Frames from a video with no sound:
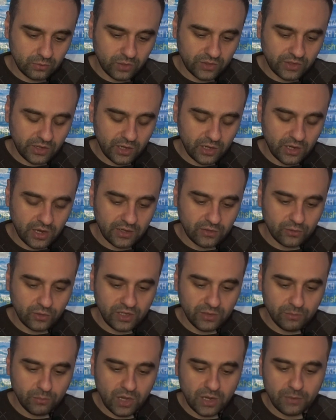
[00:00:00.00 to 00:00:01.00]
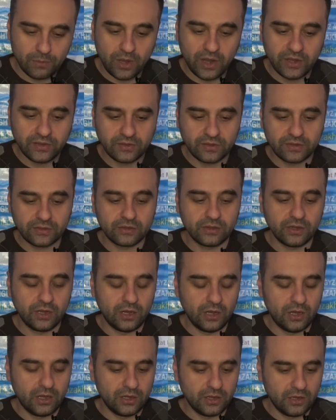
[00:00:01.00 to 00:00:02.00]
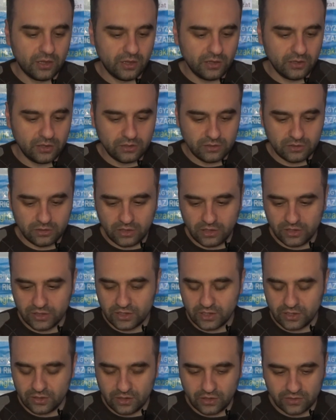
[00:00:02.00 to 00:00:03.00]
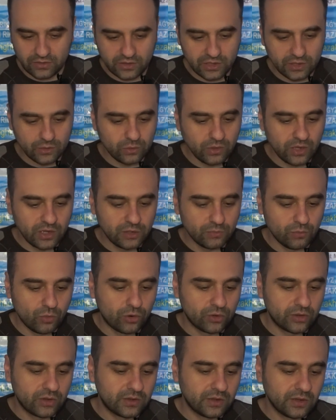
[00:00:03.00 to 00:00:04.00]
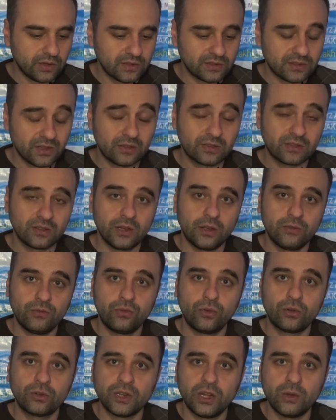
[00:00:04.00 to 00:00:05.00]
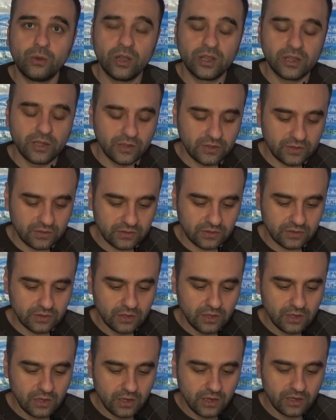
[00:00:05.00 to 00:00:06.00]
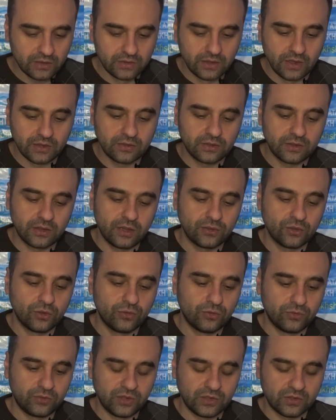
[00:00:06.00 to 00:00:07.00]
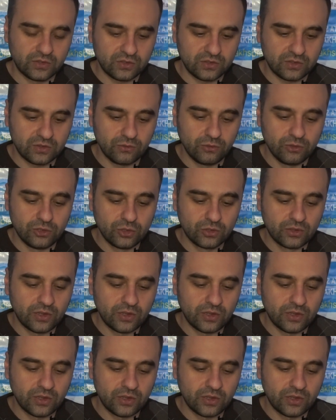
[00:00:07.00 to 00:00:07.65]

I had in my mind. I cannot give any more details. That's enough for now, I guess. And that's the end of this video.